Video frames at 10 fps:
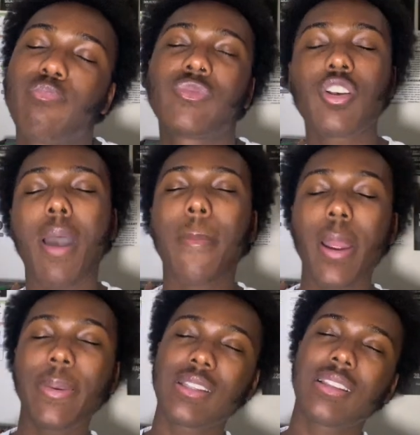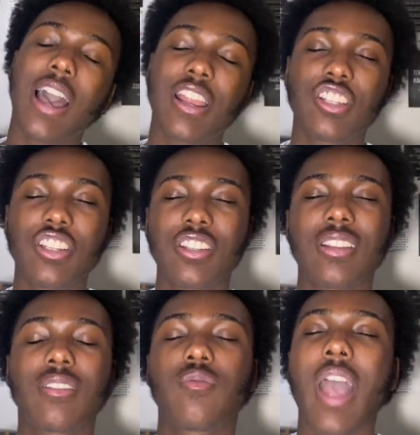so my purpose is kind of just
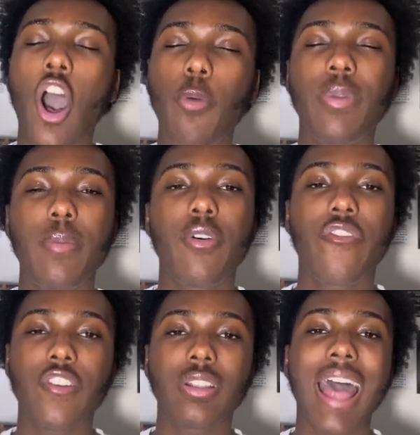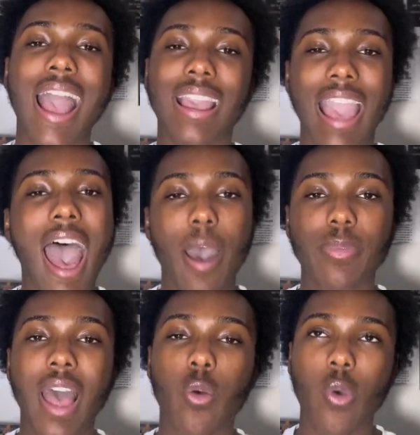help people fill that gap,
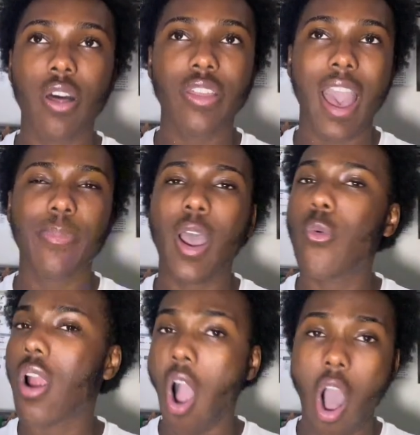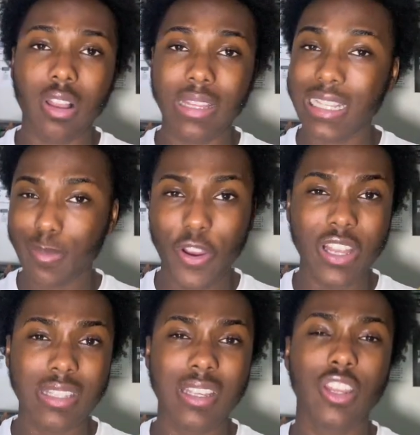that wealth gap that we're all
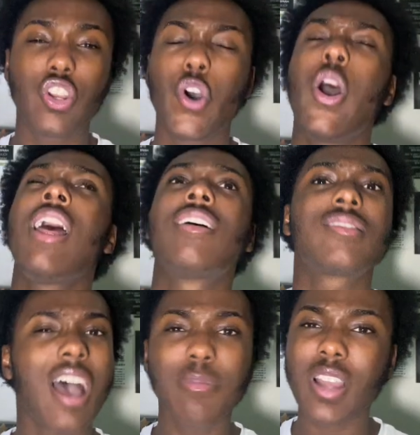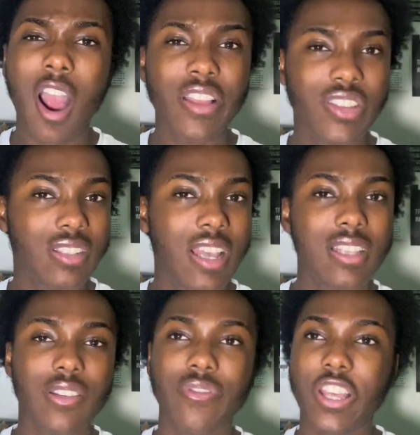experiencing. Times are hard these days.
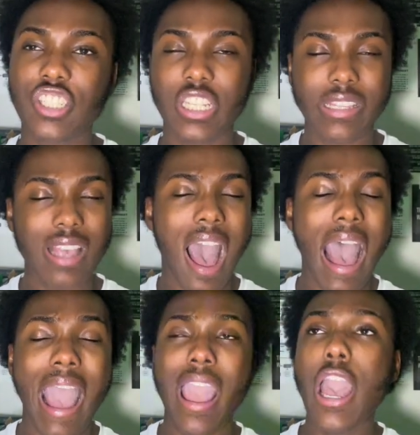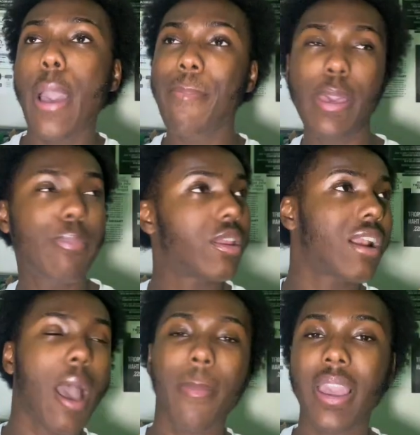Inflation is high. People are
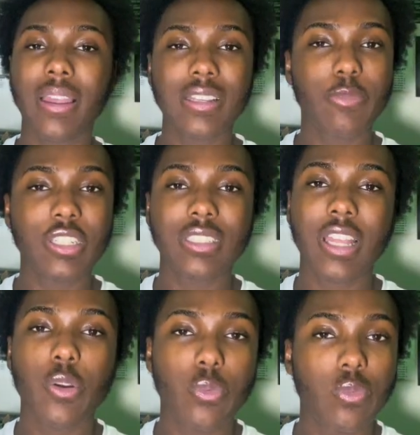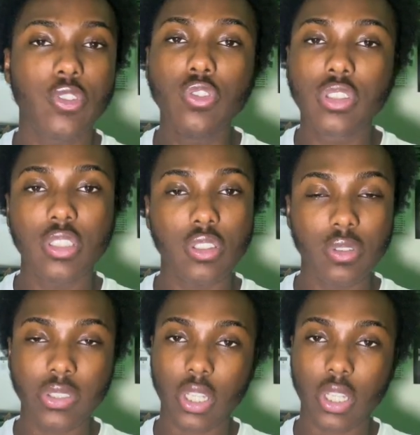not making as much as they used to.